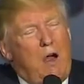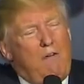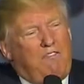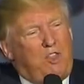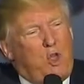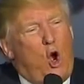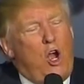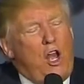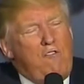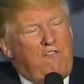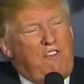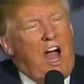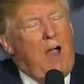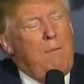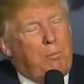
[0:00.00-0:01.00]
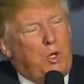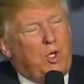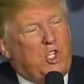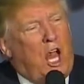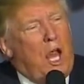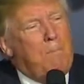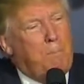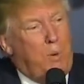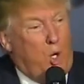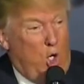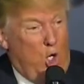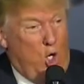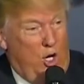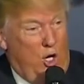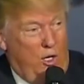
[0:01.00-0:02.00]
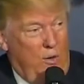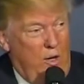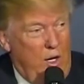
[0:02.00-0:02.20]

of 35% per unit.